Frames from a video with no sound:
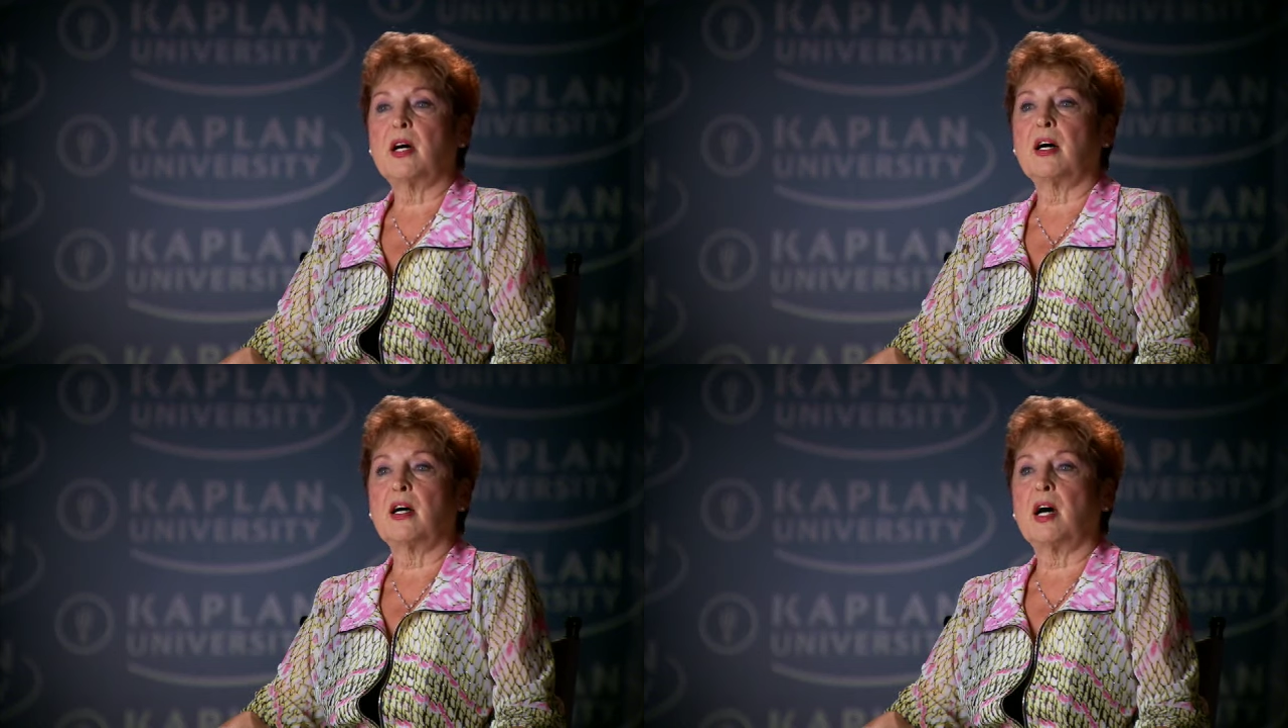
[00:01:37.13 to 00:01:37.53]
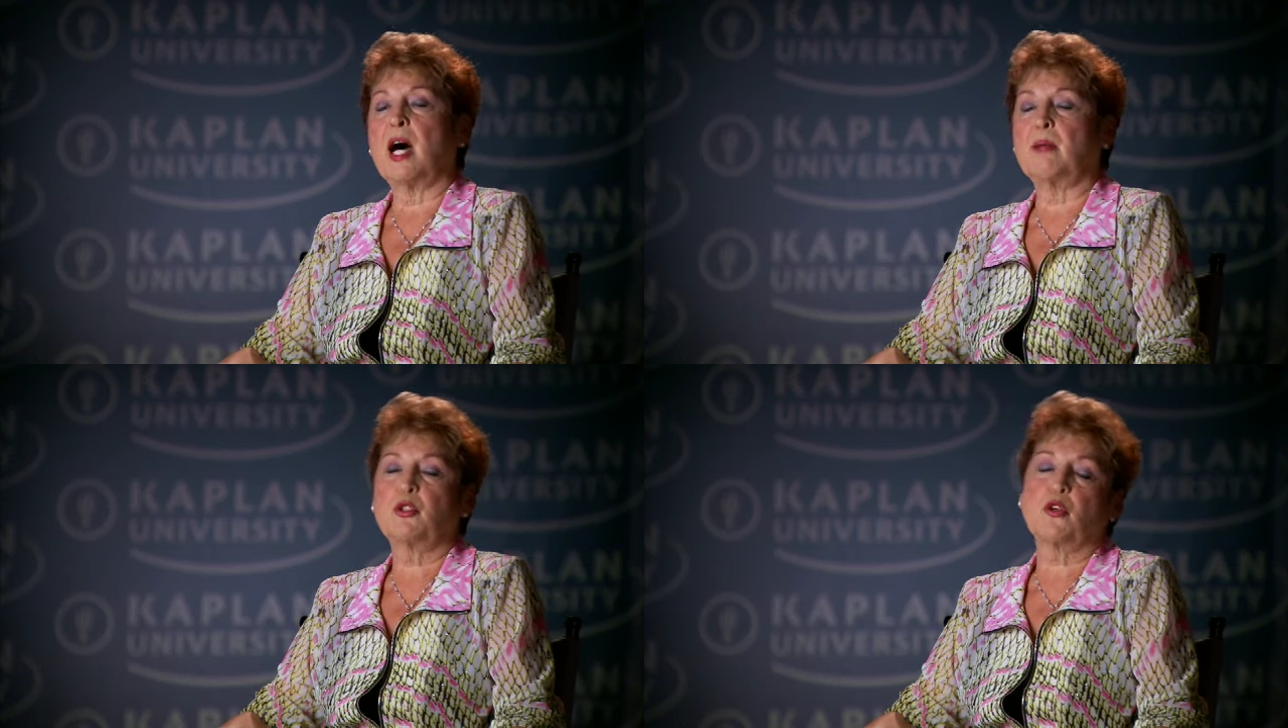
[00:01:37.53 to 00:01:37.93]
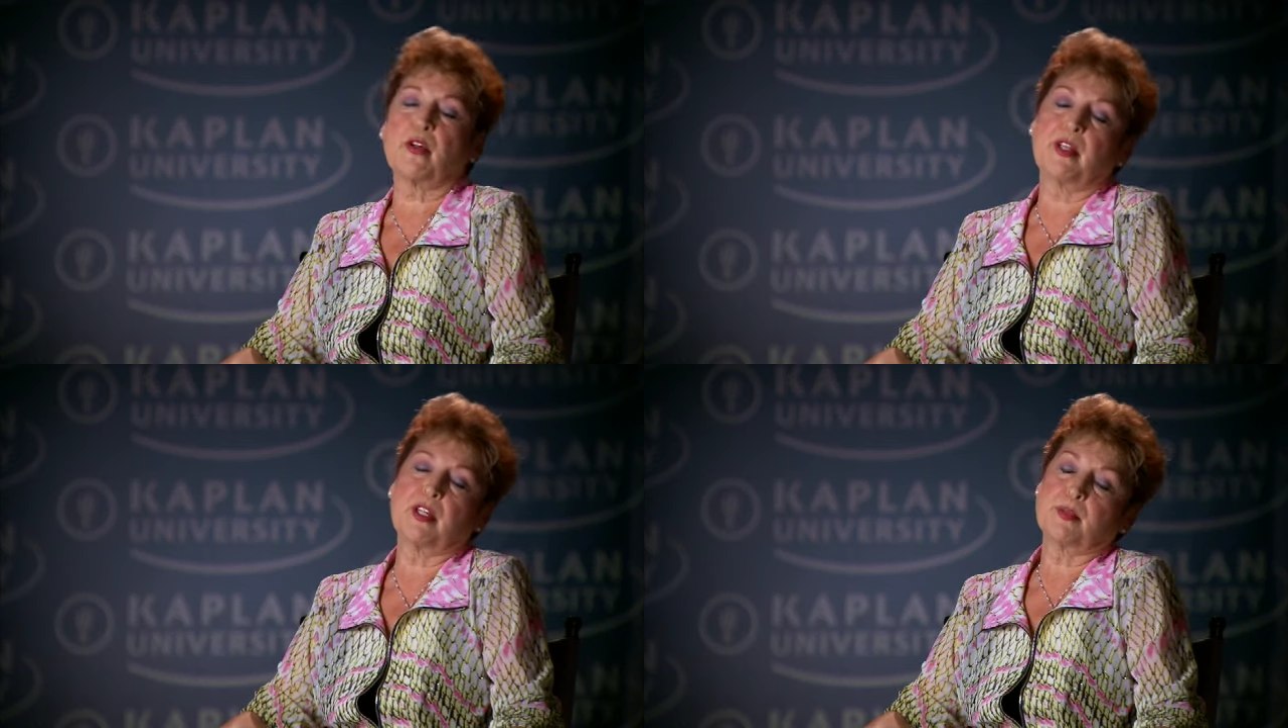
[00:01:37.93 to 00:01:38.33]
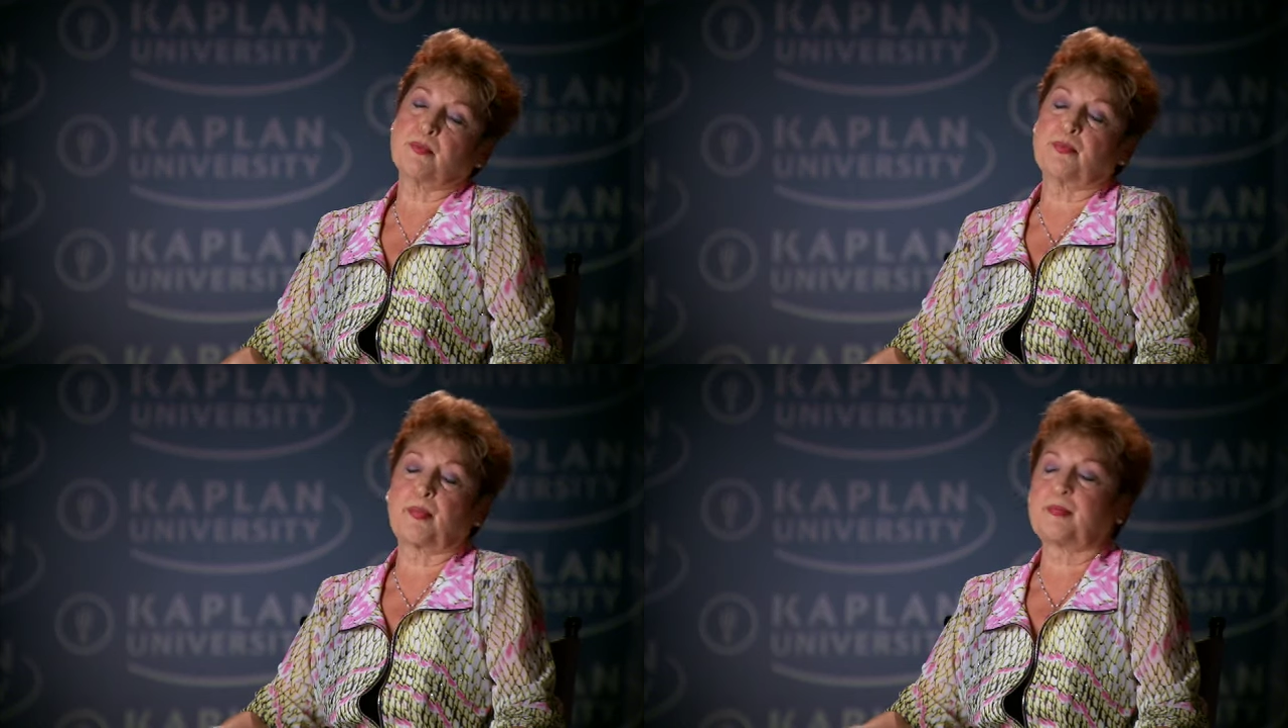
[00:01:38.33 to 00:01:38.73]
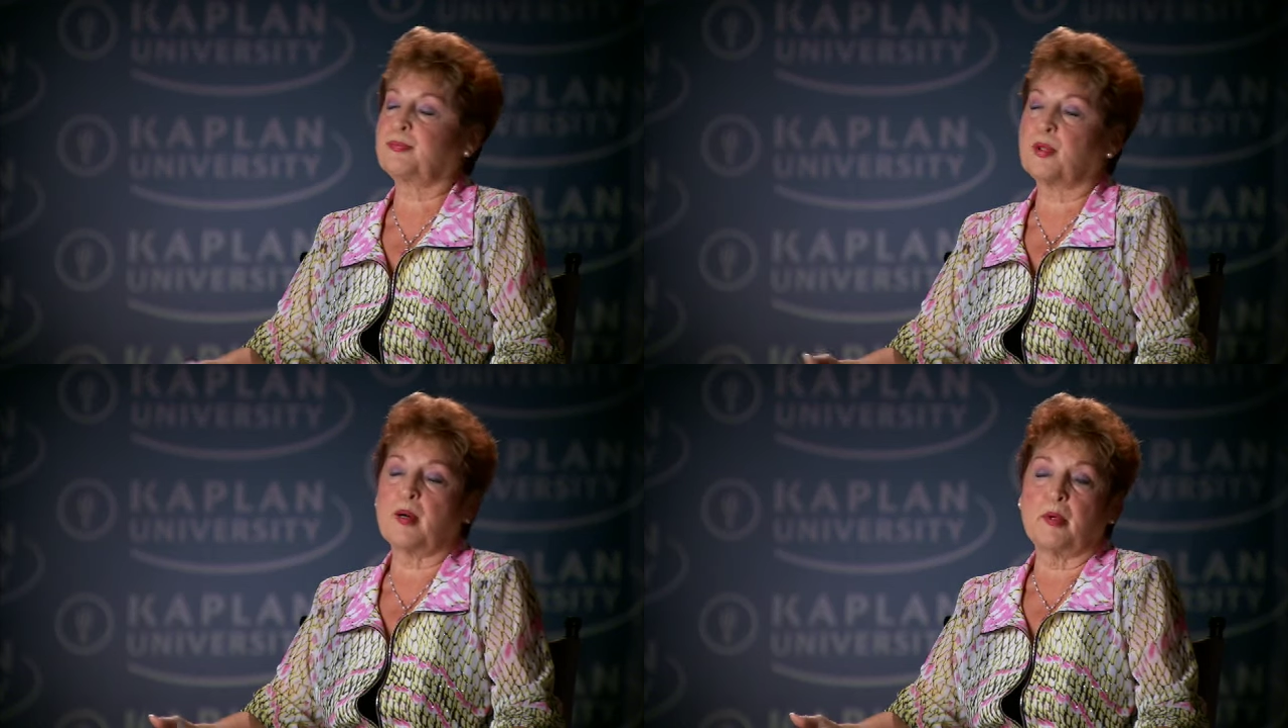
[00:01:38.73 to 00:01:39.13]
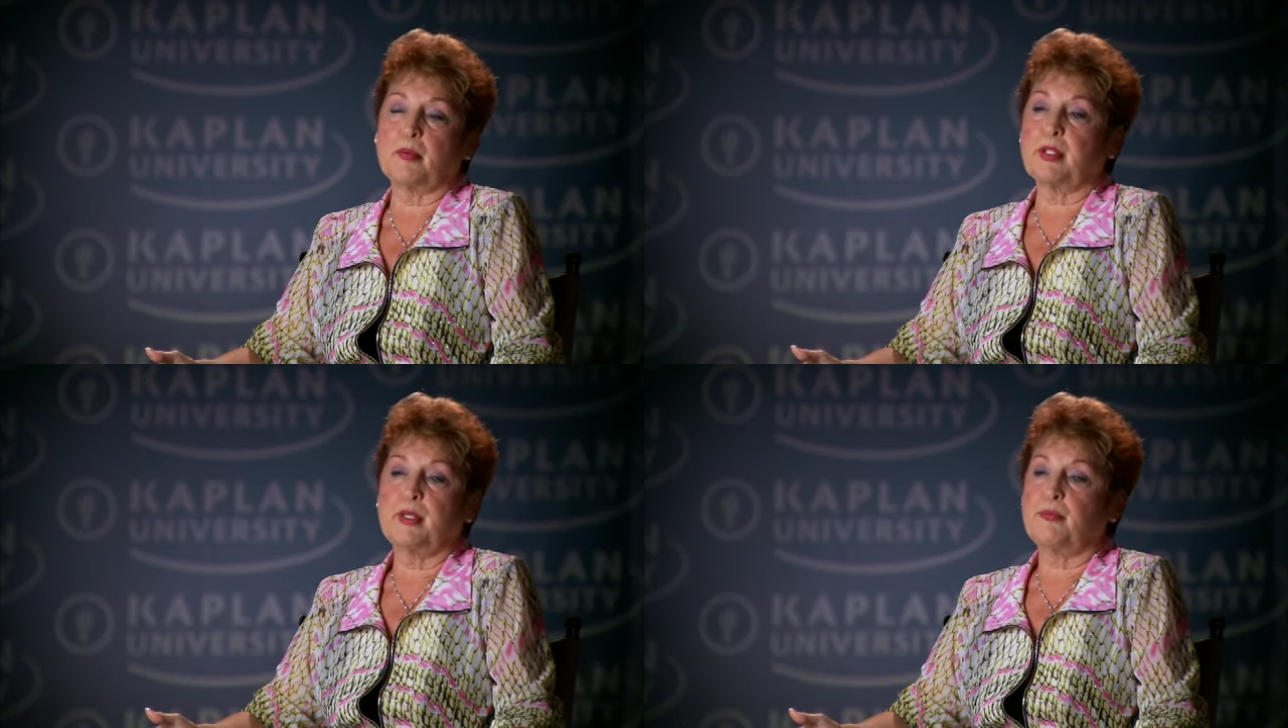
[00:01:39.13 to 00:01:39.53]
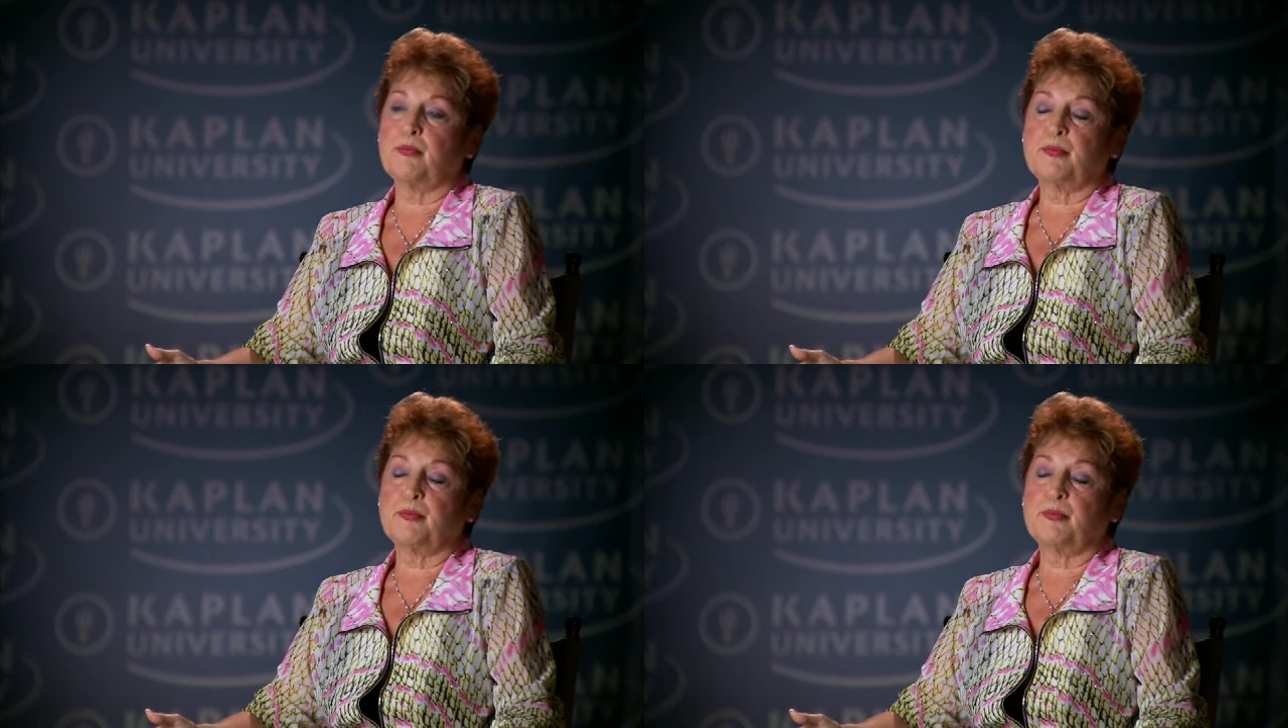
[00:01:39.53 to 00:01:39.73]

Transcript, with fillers: Uh, I'm sure there's probably